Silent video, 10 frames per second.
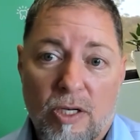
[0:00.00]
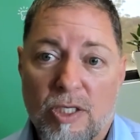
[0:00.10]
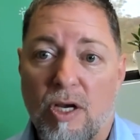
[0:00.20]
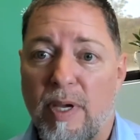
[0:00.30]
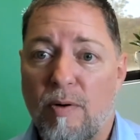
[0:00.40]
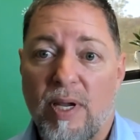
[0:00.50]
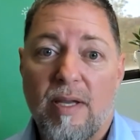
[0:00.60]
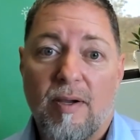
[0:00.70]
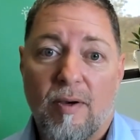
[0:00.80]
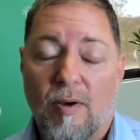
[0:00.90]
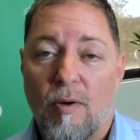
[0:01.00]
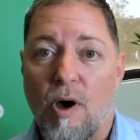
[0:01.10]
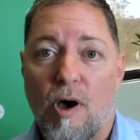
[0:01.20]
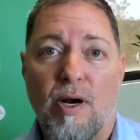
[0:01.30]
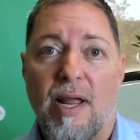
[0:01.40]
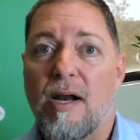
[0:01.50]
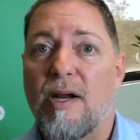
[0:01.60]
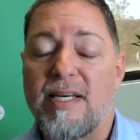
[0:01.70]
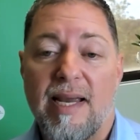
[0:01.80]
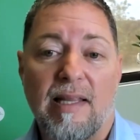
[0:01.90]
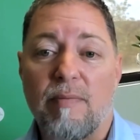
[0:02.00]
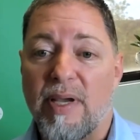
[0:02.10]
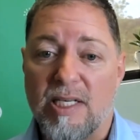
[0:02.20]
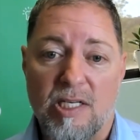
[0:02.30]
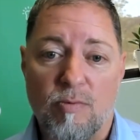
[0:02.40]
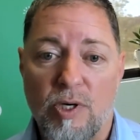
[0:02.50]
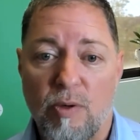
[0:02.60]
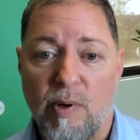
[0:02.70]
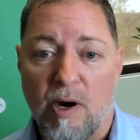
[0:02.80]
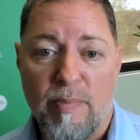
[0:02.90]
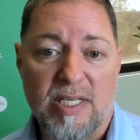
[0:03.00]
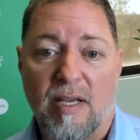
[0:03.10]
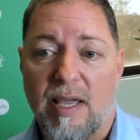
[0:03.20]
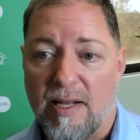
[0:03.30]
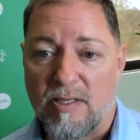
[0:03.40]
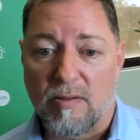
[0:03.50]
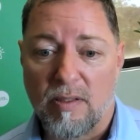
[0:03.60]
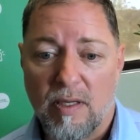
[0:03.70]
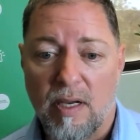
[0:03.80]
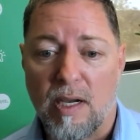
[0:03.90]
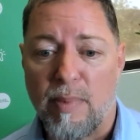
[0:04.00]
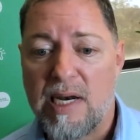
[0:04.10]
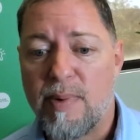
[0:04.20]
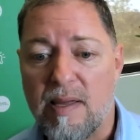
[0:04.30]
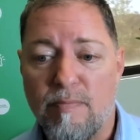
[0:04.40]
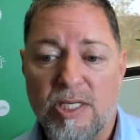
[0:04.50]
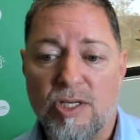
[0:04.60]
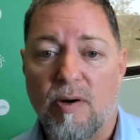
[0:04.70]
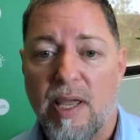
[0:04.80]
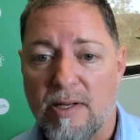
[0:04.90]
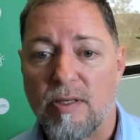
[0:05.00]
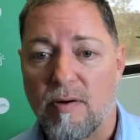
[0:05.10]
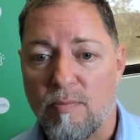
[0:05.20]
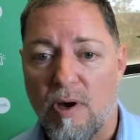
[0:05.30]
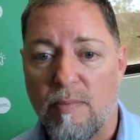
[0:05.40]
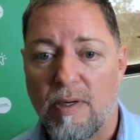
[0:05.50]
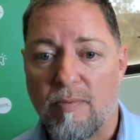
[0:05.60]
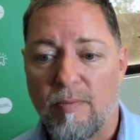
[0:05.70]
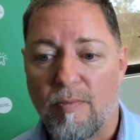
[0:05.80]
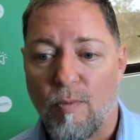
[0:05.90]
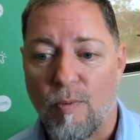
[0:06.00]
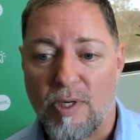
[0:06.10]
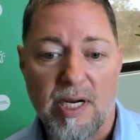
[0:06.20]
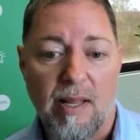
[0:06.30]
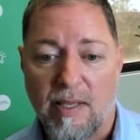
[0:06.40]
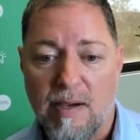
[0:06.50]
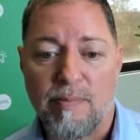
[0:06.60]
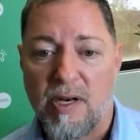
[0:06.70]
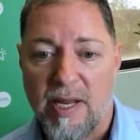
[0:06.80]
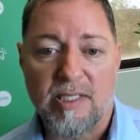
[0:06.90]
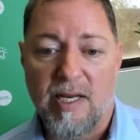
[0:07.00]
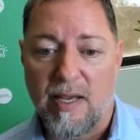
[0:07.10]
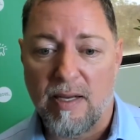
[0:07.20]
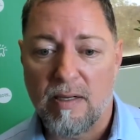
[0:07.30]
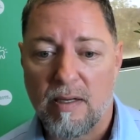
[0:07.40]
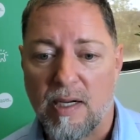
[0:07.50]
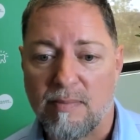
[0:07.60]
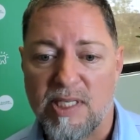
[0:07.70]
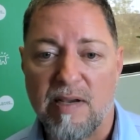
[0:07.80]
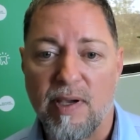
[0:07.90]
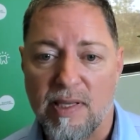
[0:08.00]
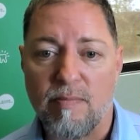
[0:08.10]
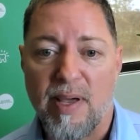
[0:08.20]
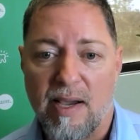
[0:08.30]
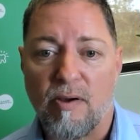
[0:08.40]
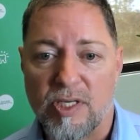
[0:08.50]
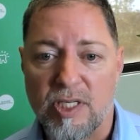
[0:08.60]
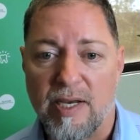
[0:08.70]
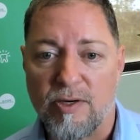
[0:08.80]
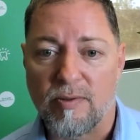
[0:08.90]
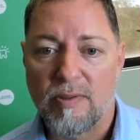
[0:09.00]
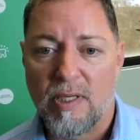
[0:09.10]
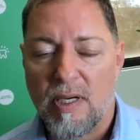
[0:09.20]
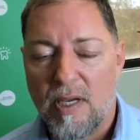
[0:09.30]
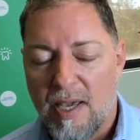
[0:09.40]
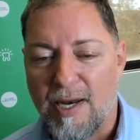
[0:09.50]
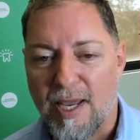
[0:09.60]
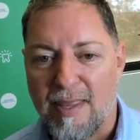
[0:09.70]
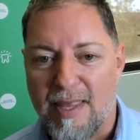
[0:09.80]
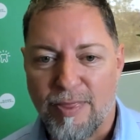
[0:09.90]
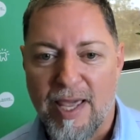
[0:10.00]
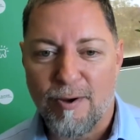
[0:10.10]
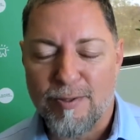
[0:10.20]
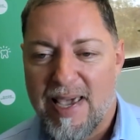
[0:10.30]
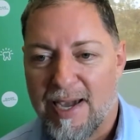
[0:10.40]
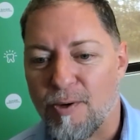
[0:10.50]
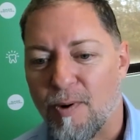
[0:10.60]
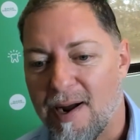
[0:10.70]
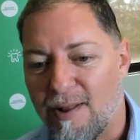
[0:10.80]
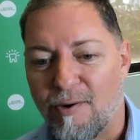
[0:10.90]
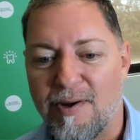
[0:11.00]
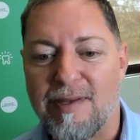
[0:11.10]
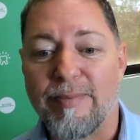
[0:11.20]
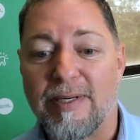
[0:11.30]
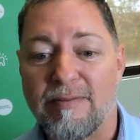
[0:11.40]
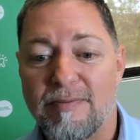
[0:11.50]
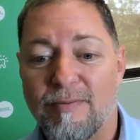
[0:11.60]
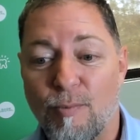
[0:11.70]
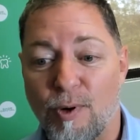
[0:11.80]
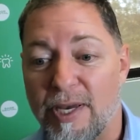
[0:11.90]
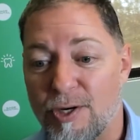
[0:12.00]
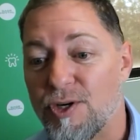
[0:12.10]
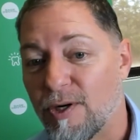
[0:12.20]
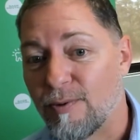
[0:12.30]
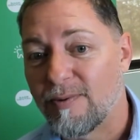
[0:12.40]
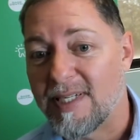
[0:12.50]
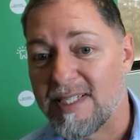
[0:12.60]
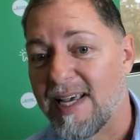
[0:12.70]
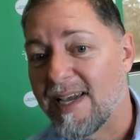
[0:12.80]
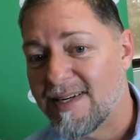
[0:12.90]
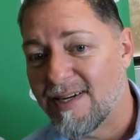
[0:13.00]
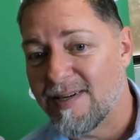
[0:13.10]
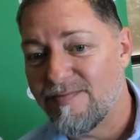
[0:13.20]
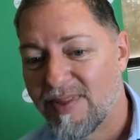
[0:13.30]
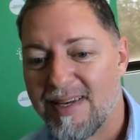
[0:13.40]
So, I mean, on a daily basis, we're doing our missed and canceled. Anybody that missed or canceled their appointment, we're dialing up the next day, see if we can get them back on the schedule. And again, that goes back into our algorithm of will they show the second time?